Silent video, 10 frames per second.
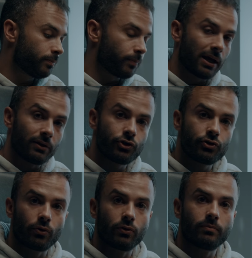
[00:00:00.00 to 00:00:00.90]

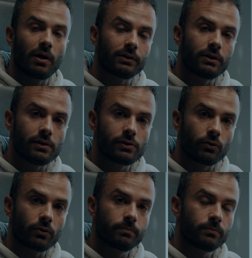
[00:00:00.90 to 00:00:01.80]
planche or Maltese
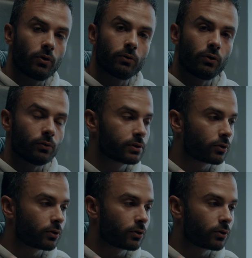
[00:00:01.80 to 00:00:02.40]
or all those